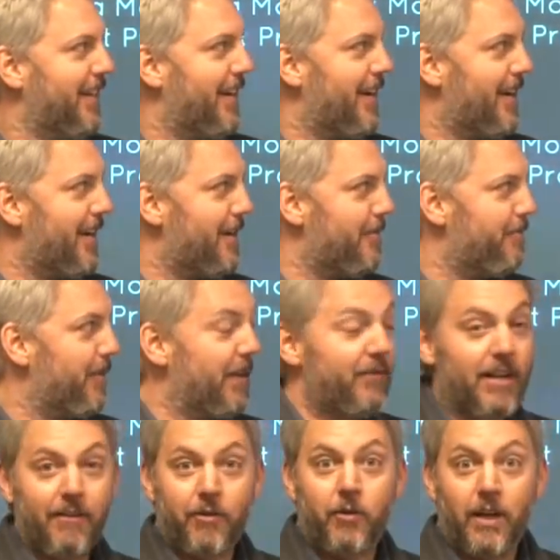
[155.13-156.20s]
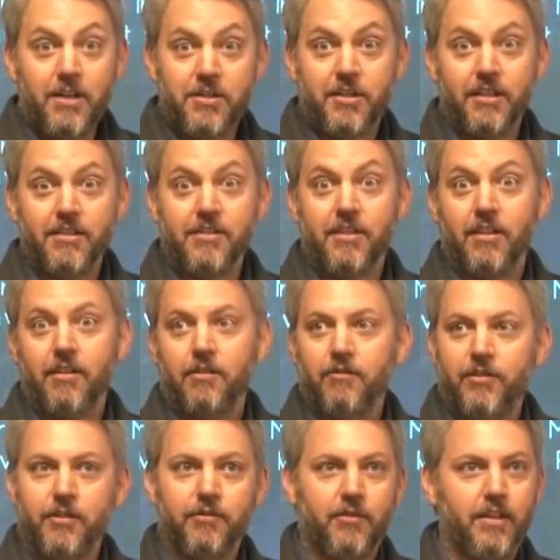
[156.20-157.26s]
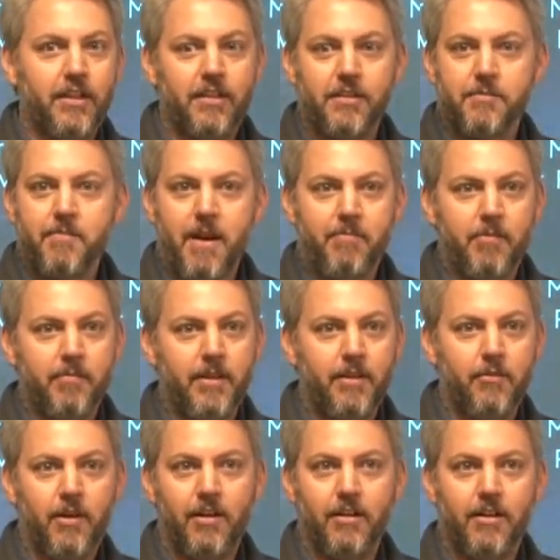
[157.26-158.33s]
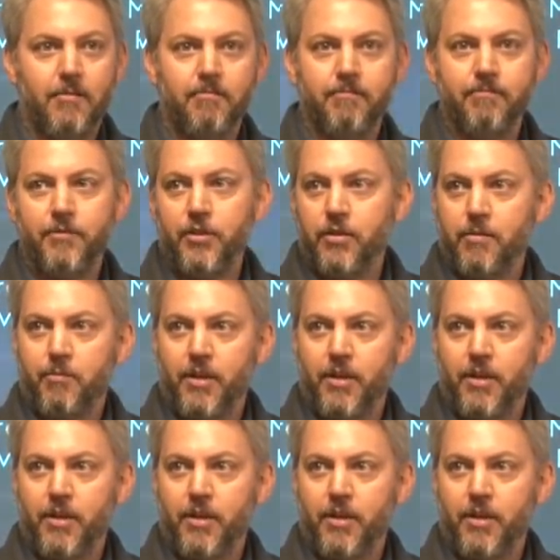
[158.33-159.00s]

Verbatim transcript: Um, if you have questions, though, feel free to just pepper me while I'm doing the